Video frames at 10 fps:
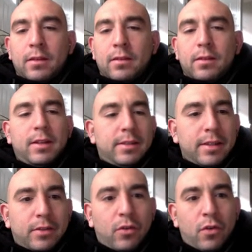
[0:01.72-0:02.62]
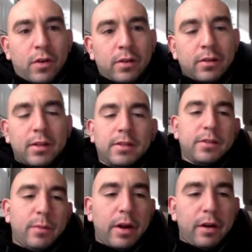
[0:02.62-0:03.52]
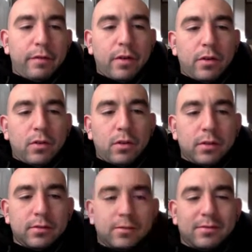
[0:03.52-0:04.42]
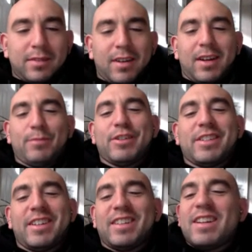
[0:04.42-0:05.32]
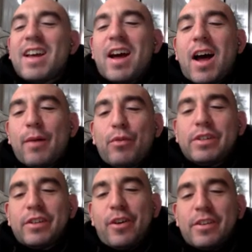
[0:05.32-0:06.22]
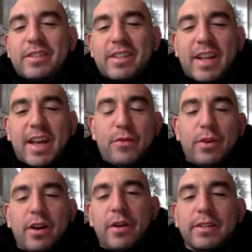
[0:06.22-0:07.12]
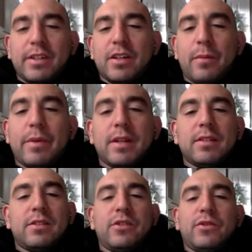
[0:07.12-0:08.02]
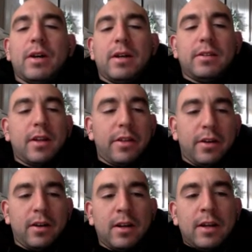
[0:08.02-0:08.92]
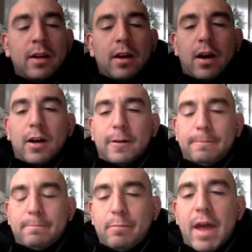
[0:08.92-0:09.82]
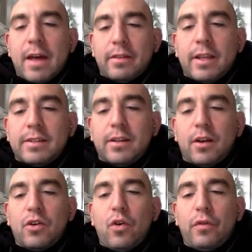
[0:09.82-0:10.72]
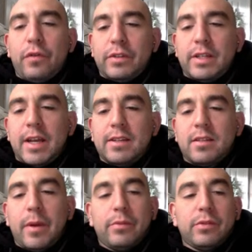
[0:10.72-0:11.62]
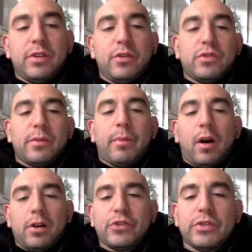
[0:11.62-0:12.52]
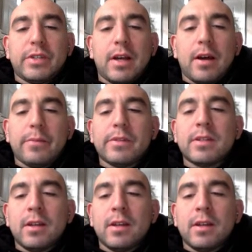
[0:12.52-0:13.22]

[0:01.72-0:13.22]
Is this on? Is this microphone on? I'm just kidding. Hi, boys and girls. Today we're going to jump into another math lesson. Our goal for today is to be able to use partial sums